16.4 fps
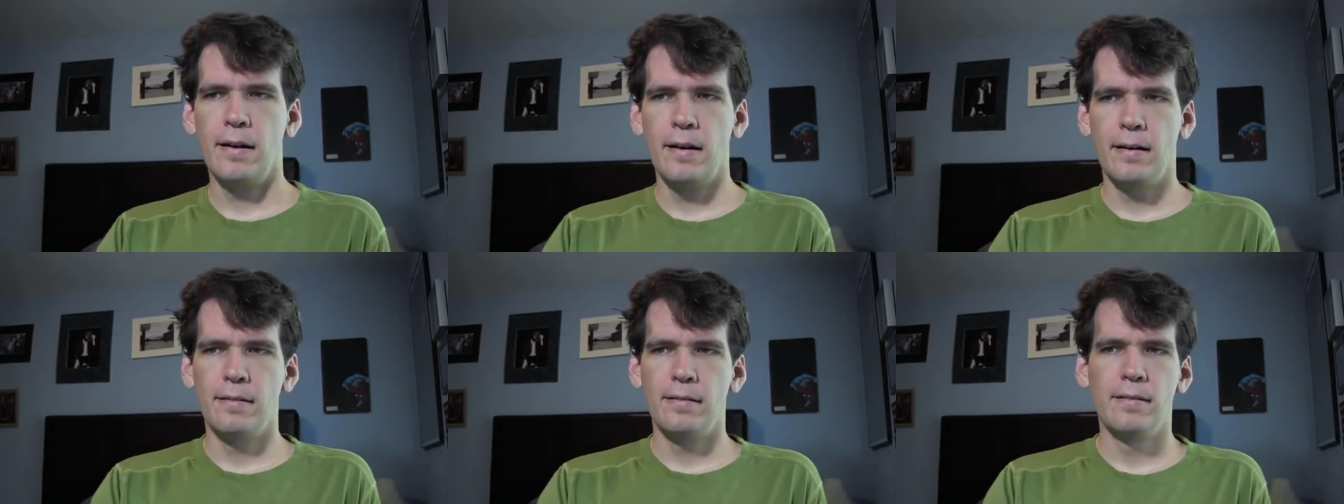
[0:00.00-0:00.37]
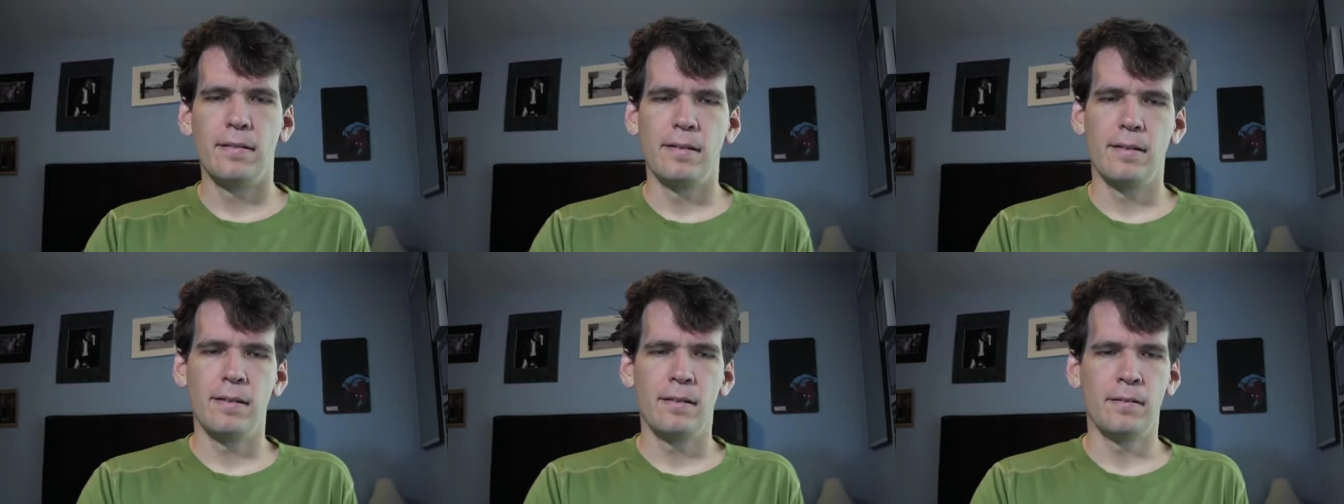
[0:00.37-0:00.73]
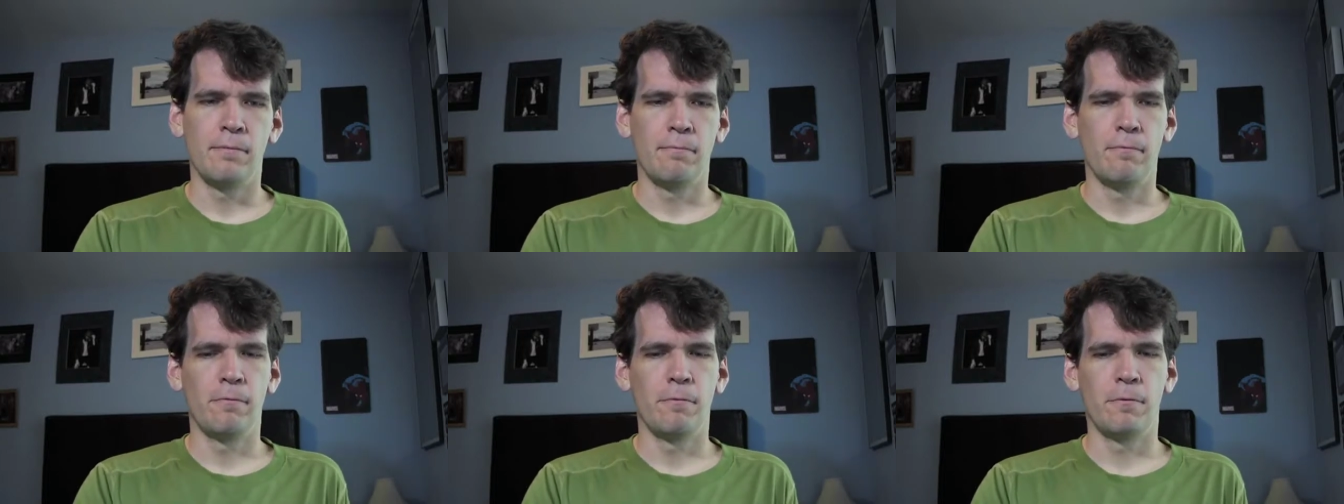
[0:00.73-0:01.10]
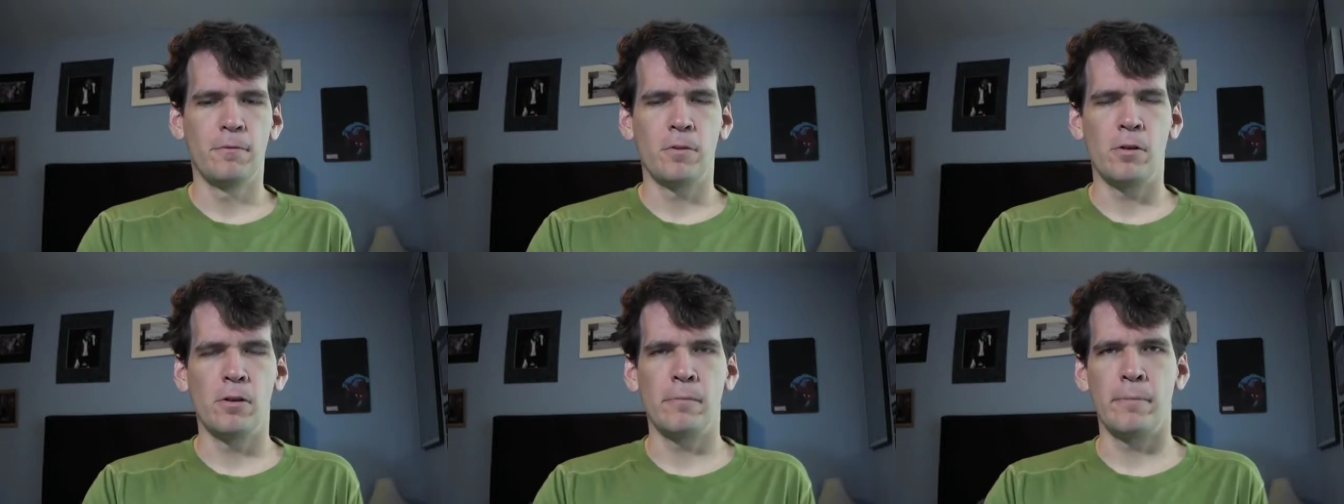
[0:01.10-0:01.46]
Uh, and
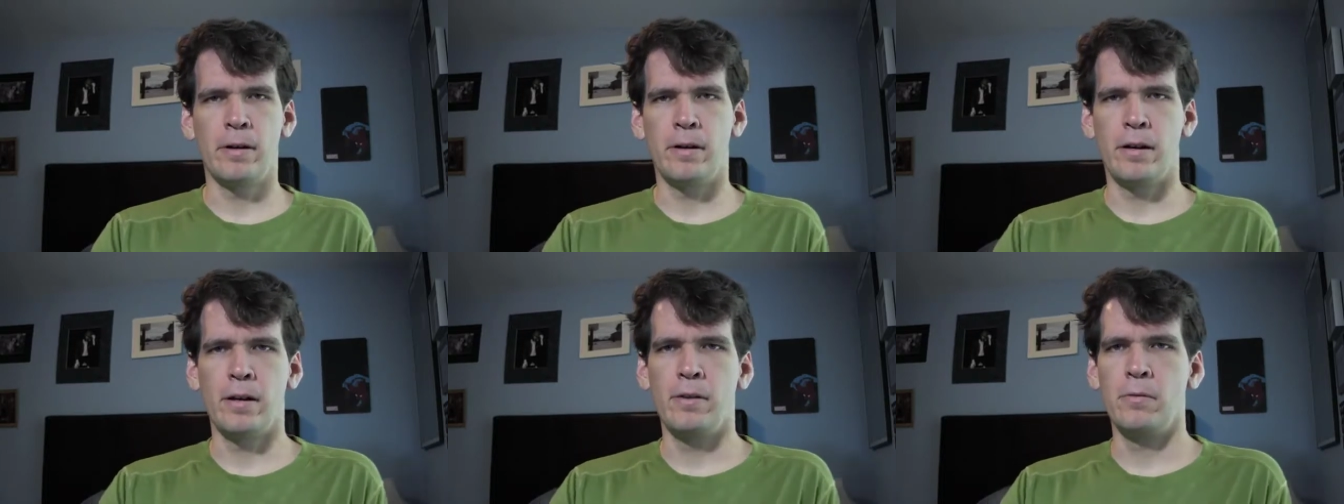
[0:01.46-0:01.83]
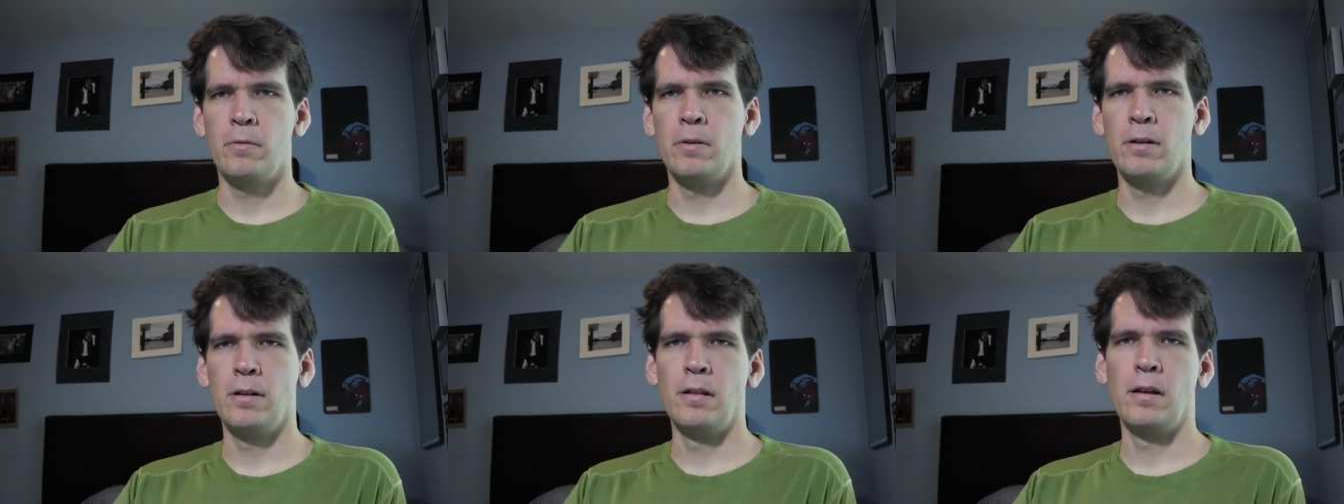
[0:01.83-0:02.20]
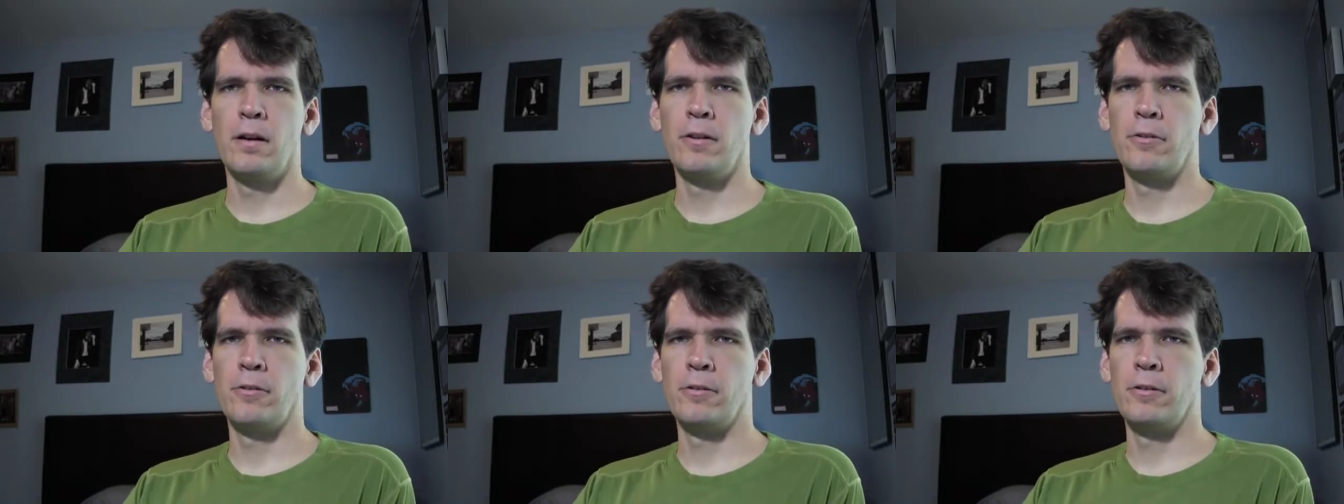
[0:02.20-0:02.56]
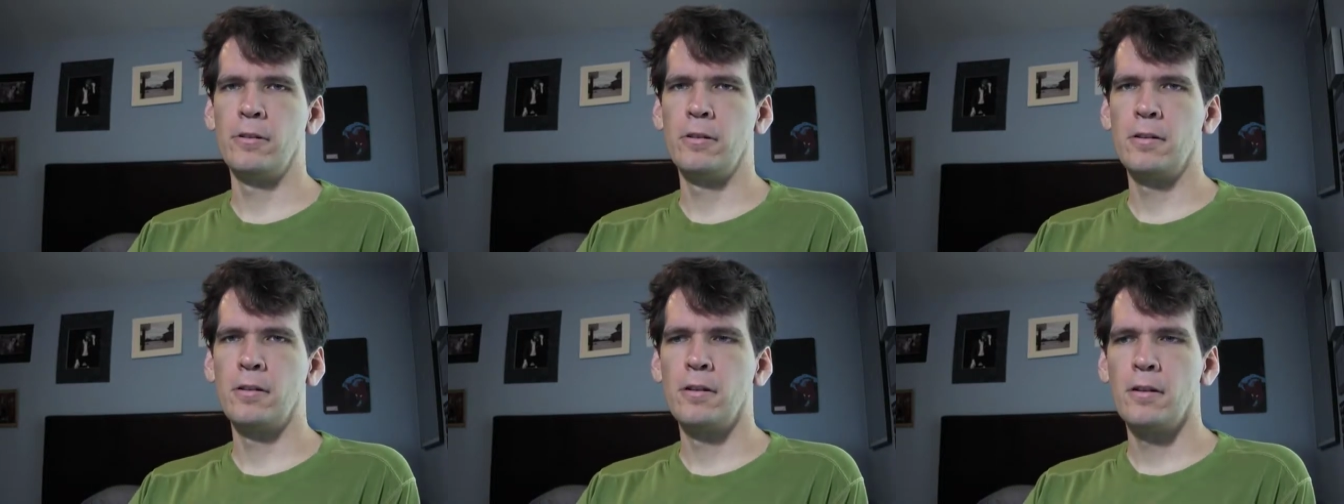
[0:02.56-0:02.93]
for my one
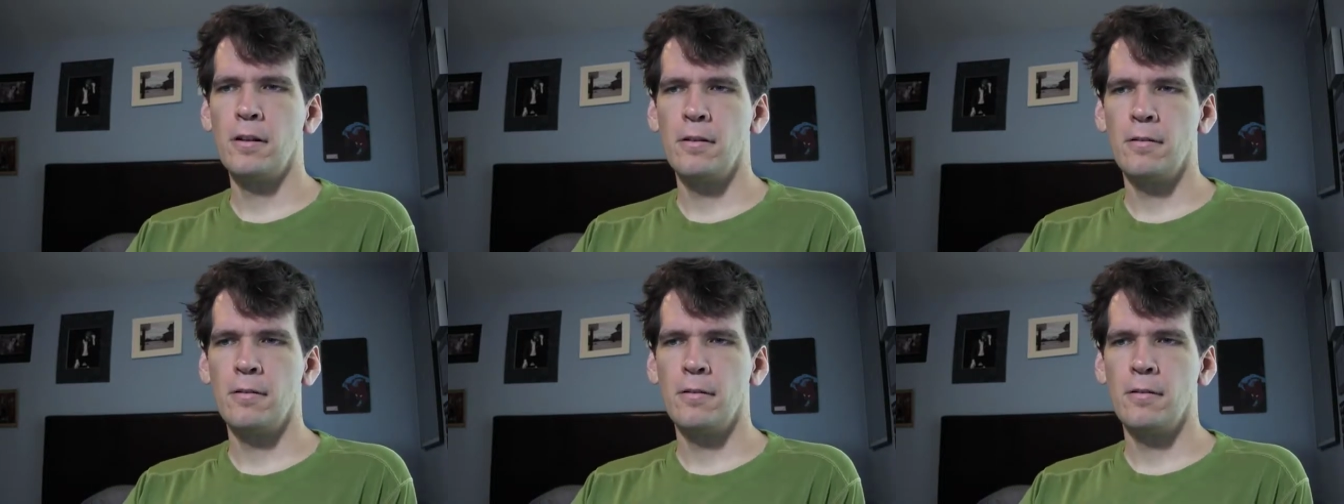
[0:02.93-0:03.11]
hundredth